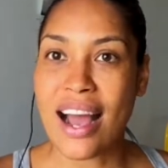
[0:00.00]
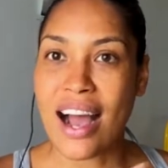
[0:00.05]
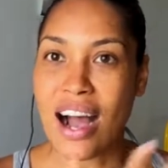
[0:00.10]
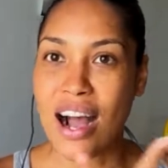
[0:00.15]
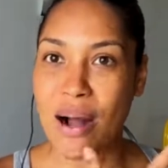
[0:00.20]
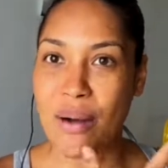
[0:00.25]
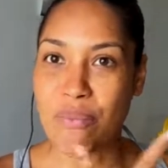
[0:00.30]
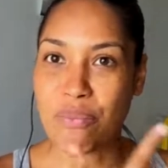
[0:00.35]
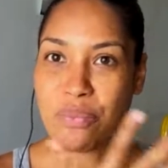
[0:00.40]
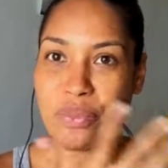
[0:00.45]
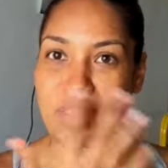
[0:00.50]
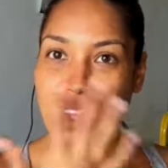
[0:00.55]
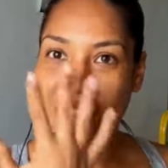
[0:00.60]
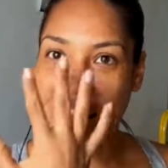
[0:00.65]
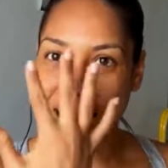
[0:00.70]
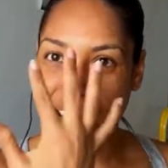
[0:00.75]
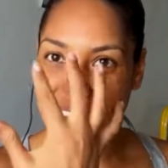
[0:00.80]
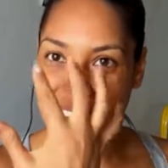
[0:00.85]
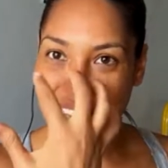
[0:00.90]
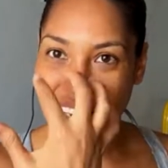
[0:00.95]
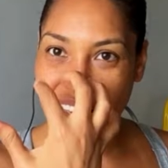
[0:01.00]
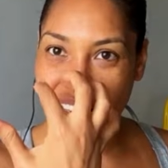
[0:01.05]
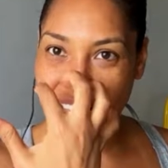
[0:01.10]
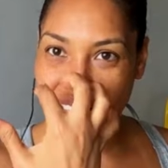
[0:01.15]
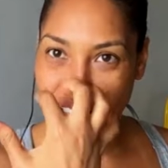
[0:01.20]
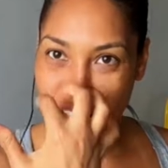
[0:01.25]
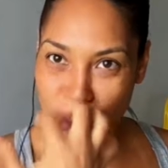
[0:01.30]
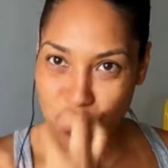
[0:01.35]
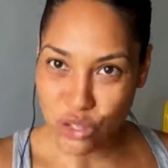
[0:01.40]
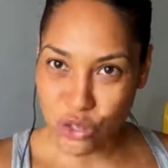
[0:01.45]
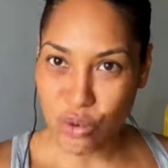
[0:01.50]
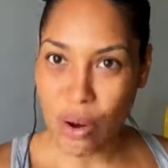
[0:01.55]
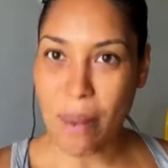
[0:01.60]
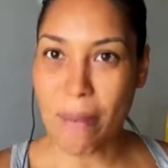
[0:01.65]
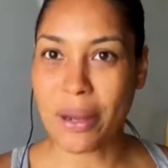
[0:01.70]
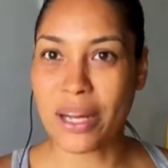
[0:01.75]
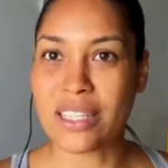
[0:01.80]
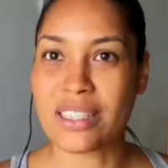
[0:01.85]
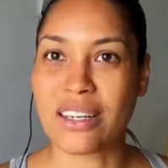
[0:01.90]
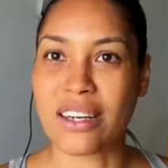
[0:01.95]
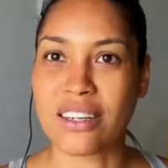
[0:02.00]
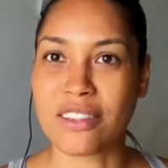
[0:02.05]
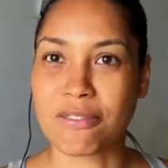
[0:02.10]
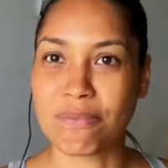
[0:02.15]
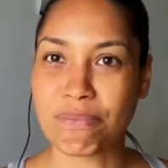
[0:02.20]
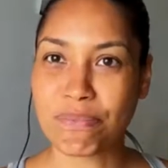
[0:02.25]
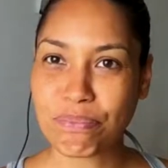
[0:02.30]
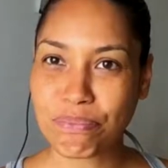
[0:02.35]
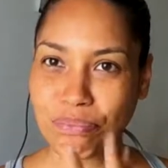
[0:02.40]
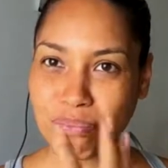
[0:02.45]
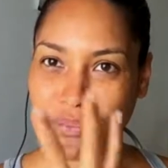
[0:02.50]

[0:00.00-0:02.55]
I like to scrape my tongue